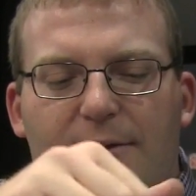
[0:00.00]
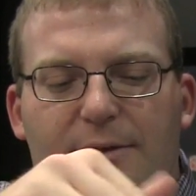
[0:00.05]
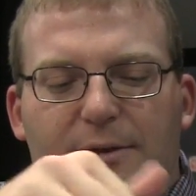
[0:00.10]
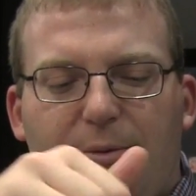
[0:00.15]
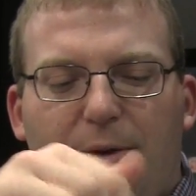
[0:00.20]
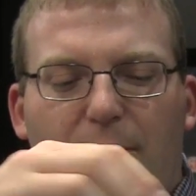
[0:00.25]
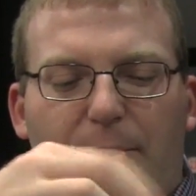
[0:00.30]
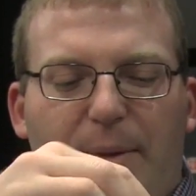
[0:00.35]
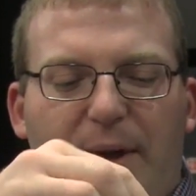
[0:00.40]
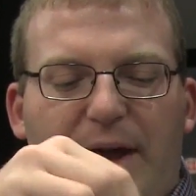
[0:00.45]
The
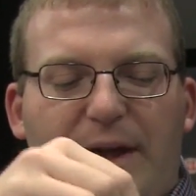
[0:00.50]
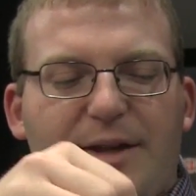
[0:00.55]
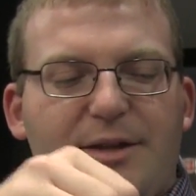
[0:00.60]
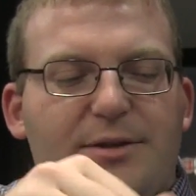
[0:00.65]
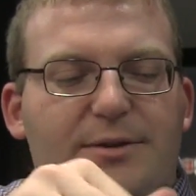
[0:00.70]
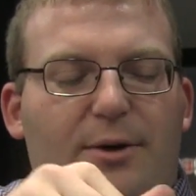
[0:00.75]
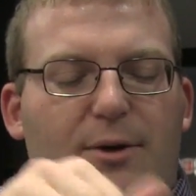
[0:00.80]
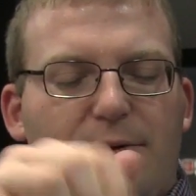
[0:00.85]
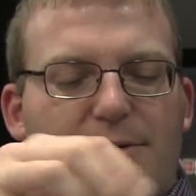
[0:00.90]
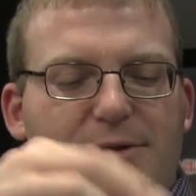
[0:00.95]
whole package,
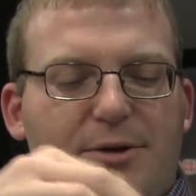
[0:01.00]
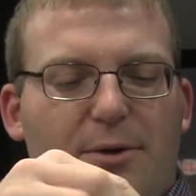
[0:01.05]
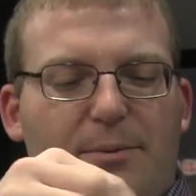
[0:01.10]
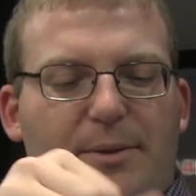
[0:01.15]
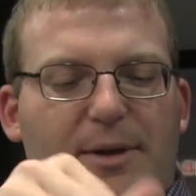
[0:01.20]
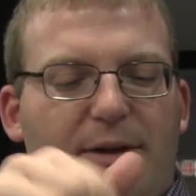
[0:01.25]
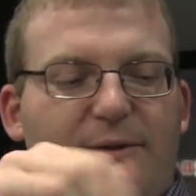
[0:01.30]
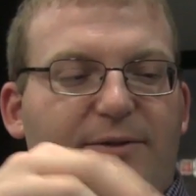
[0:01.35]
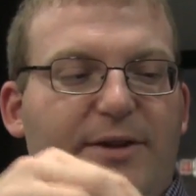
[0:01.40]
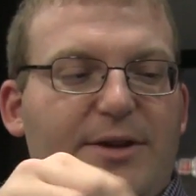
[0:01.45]
the whole scope
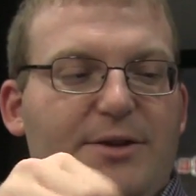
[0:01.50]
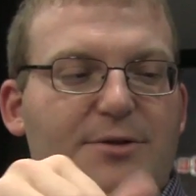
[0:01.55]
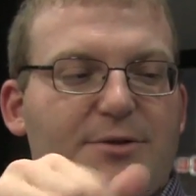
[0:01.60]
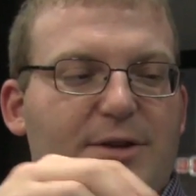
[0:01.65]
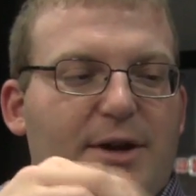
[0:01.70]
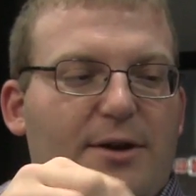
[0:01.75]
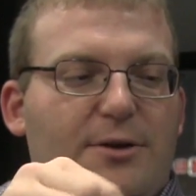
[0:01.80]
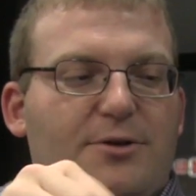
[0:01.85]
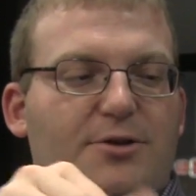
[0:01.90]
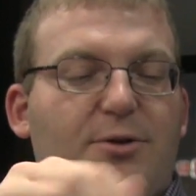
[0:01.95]
line features
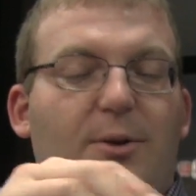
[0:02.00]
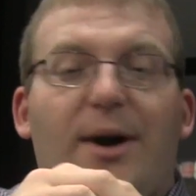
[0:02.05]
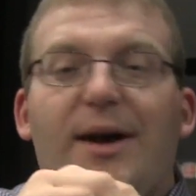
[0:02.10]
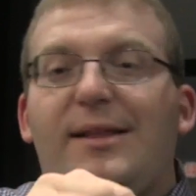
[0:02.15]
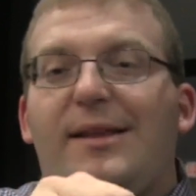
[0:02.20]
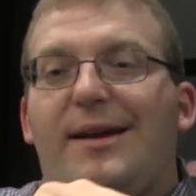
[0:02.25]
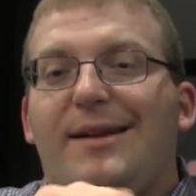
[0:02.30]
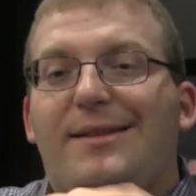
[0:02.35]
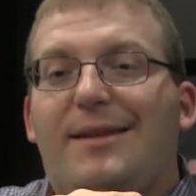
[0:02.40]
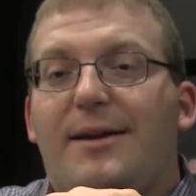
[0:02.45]
their
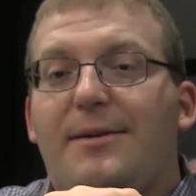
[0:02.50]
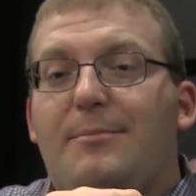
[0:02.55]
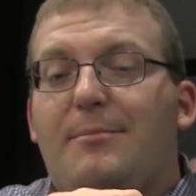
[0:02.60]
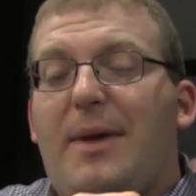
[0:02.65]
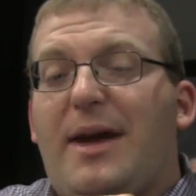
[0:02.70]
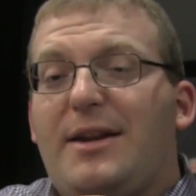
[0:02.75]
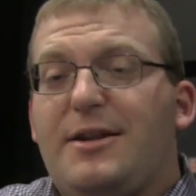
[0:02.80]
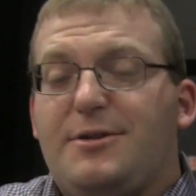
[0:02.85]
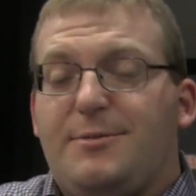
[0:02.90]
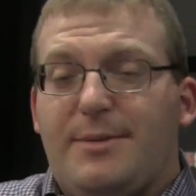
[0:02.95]
twilight light
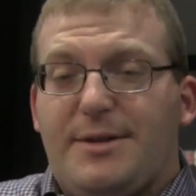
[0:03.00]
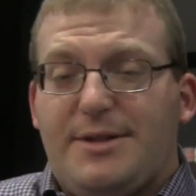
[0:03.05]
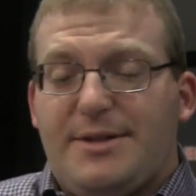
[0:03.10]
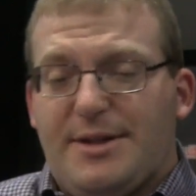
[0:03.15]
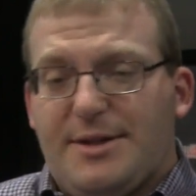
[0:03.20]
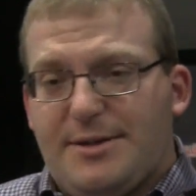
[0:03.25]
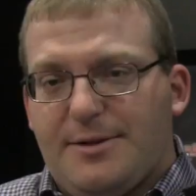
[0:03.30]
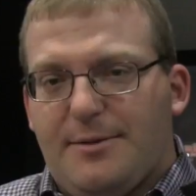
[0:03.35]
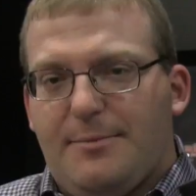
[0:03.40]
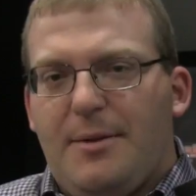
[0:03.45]
management
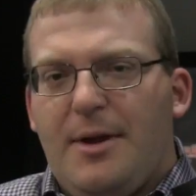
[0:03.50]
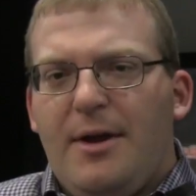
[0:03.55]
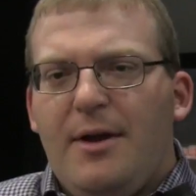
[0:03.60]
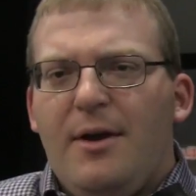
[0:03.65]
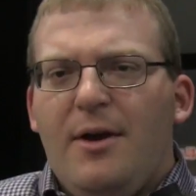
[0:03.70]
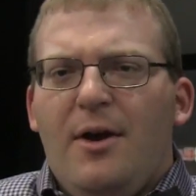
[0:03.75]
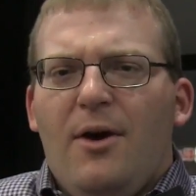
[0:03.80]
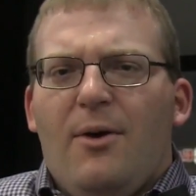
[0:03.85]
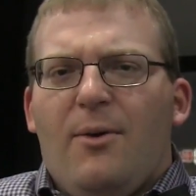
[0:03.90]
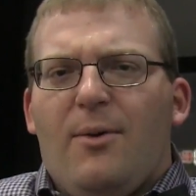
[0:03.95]
system,
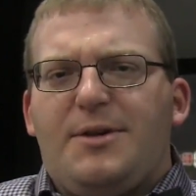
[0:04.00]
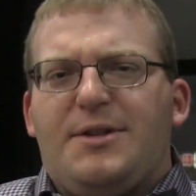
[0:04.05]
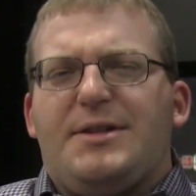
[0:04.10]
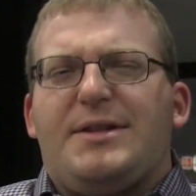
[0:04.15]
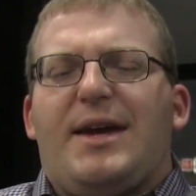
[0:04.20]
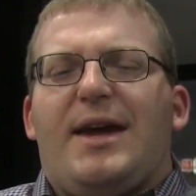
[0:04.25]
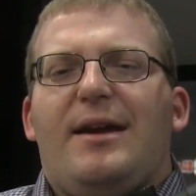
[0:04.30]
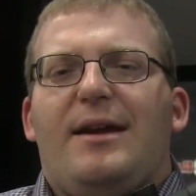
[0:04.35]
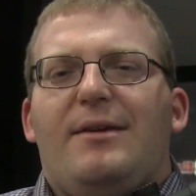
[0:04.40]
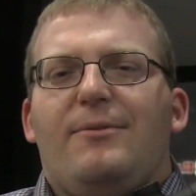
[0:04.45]
which is
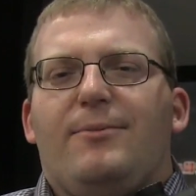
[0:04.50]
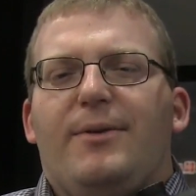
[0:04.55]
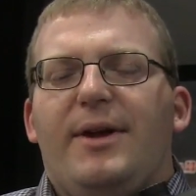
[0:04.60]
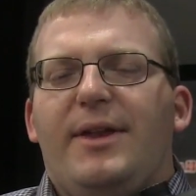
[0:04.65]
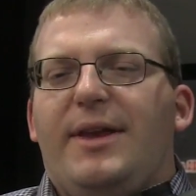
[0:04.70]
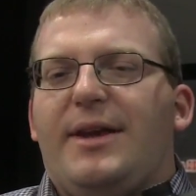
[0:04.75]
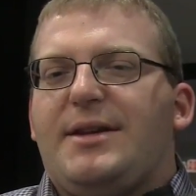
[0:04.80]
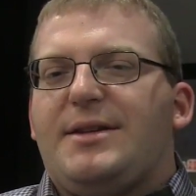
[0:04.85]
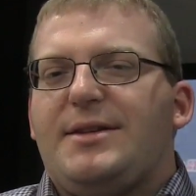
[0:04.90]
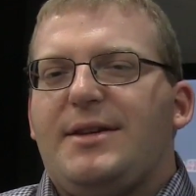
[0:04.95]

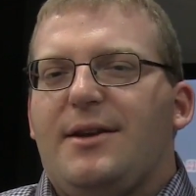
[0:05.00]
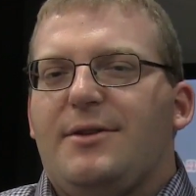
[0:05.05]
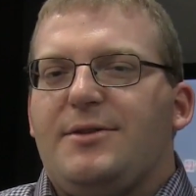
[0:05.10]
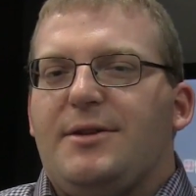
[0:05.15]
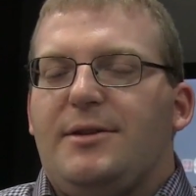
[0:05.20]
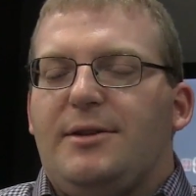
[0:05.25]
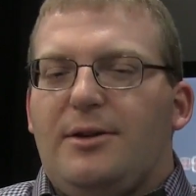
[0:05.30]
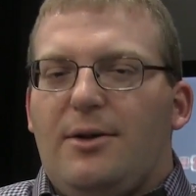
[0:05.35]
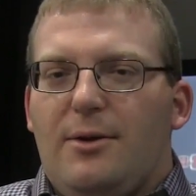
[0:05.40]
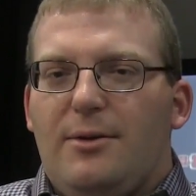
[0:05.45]
really excels
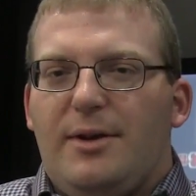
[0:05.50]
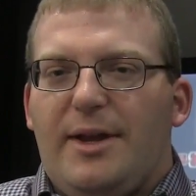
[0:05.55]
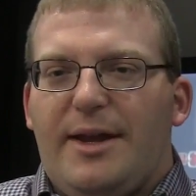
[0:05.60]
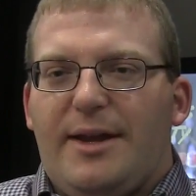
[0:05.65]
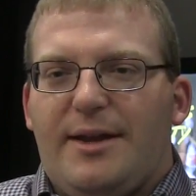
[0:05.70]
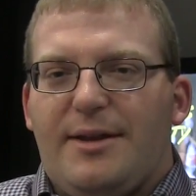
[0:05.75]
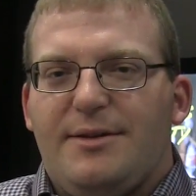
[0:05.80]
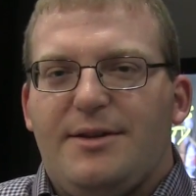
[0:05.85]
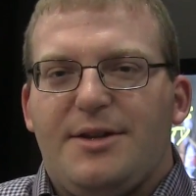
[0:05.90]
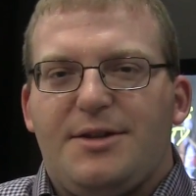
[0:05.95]
in low light
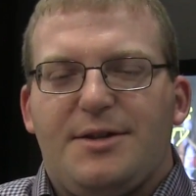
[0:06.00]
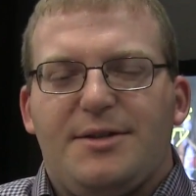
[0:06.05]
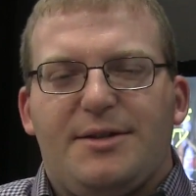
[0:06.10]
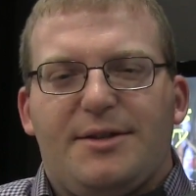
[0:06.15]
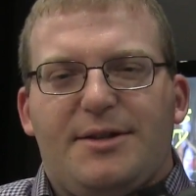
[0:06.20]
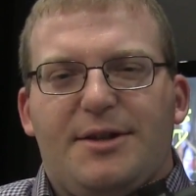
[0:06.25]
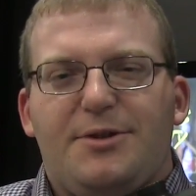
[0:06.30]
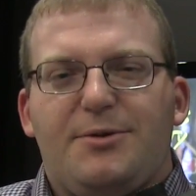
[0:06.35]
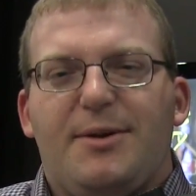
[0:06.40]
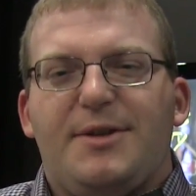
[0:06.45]
conditions,
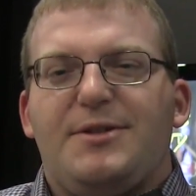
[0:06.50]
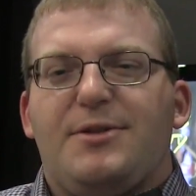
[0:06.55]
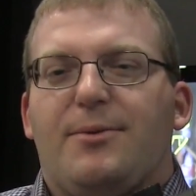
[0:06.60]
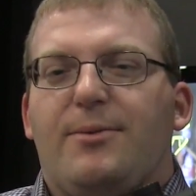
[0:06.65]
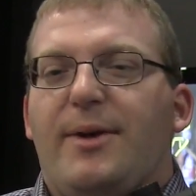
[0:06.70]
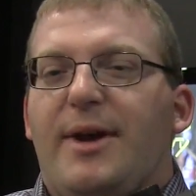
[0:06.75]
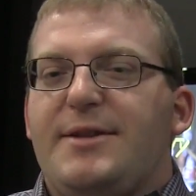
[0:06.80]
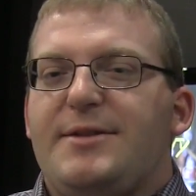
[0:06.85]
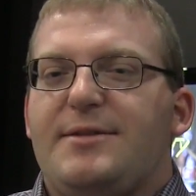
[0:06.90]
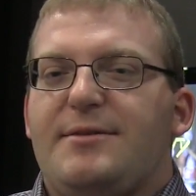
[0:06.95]
accentuates the
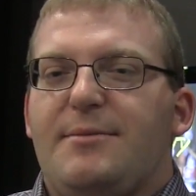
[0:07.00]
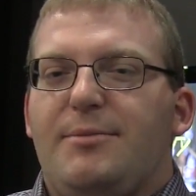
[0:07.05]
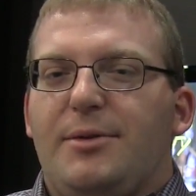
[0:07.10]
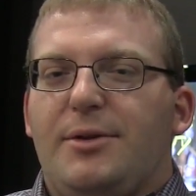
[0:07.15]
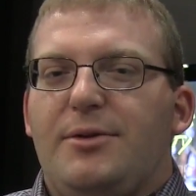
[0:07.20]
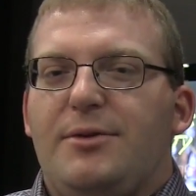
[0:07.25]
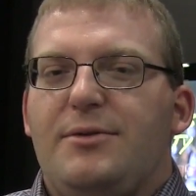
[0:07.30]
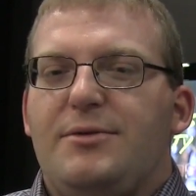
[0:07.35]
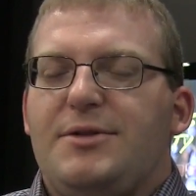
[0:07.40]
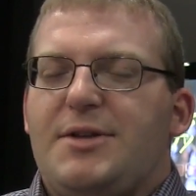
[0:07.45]
reds and the
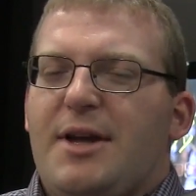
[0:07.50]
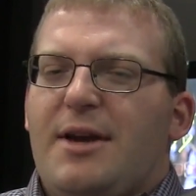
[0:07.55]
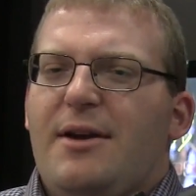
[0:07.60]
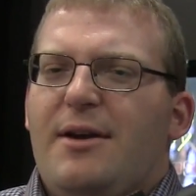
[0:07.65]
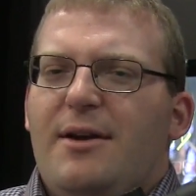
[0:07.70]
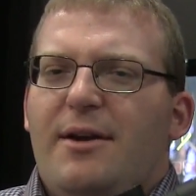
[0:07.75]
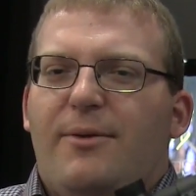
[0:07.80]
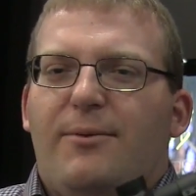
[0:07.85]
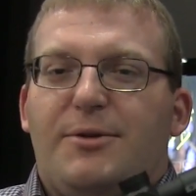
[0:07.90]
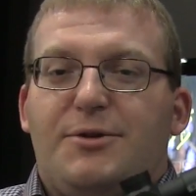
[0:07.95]
blues,
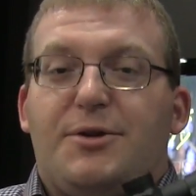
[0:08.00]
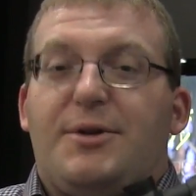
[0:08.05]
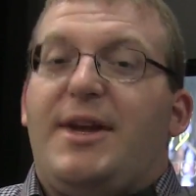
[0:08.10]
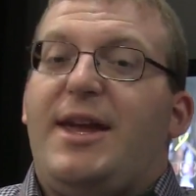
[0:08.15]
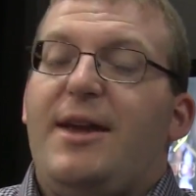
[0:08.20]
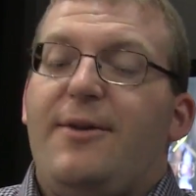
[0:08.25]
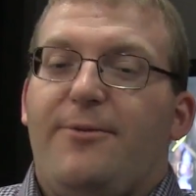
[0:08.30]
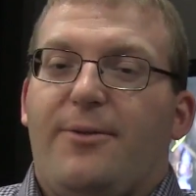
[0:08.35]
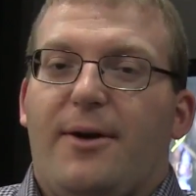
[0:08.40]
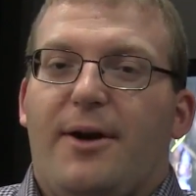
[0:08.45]
which are
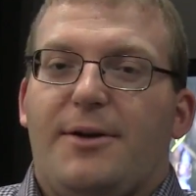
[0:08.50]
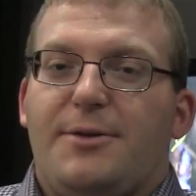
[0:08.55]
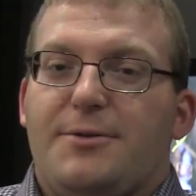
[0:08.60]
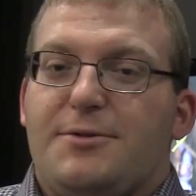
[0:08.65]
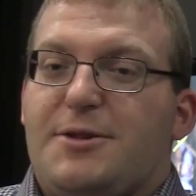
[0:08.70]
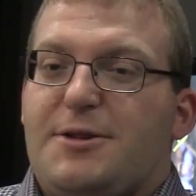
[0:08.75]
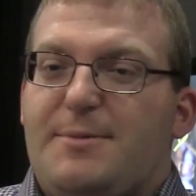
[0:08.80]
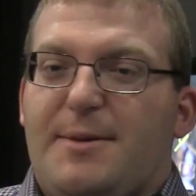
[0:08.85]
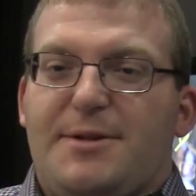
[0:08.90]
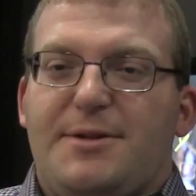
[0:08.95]
key for
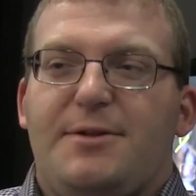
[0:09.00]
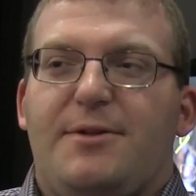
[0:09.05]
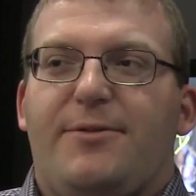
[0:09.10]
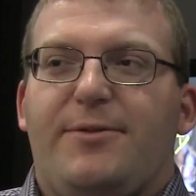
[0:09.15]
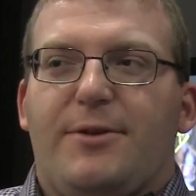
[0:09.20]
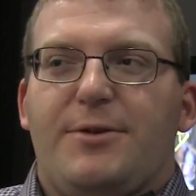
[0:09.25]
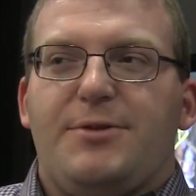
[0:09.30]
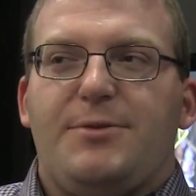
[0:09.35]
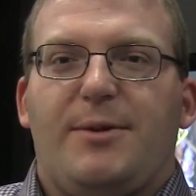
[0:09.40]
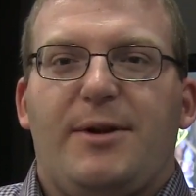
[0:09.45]
hunters, especially in the
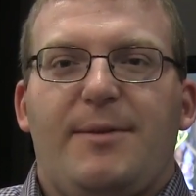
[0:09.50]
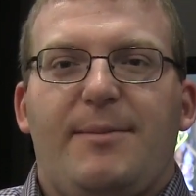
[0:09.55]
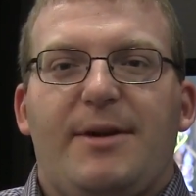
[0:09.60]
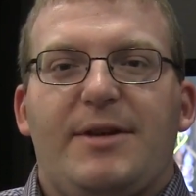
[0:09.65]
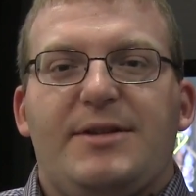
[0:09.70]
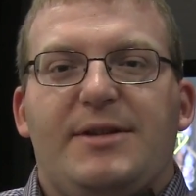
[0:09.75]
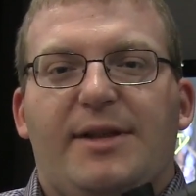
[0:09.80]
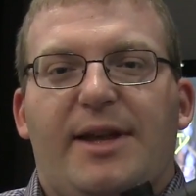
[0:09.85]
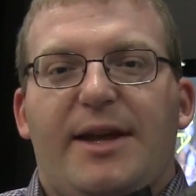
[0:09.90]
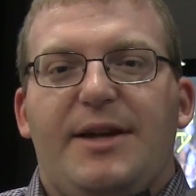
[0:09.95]
first 20
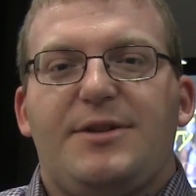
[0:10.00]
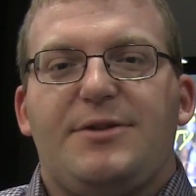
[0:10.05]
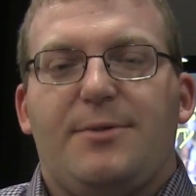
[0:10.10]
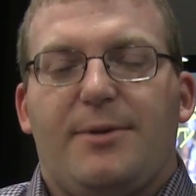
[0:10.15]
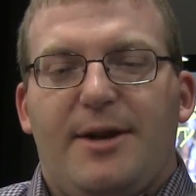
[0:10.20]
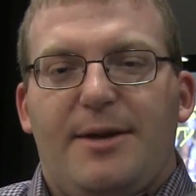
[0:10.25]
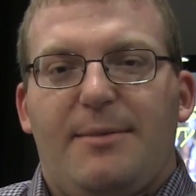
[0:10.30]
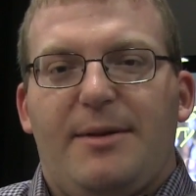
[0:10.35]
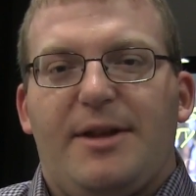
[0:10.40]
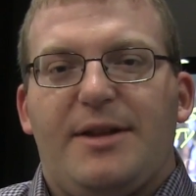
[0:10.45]
minutes and last
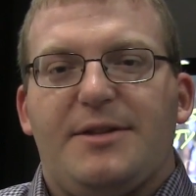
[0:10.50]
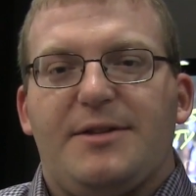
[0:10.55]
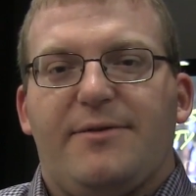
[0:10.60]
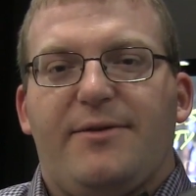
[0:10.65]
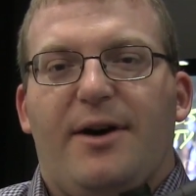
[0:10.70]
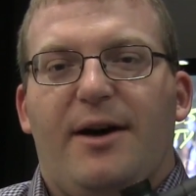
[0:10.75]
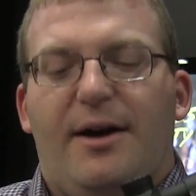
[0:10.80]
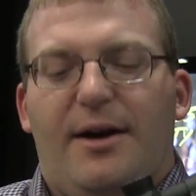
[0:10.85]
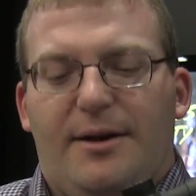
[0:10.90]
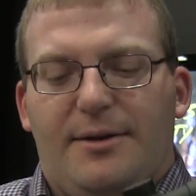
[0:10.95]
20 minutes of
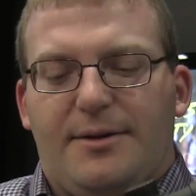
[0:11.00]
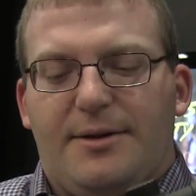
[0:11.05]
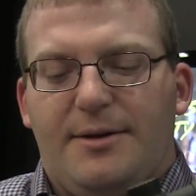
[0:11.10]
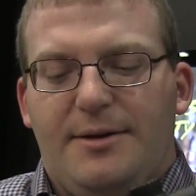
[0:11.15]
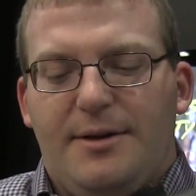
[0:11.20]
a hunt.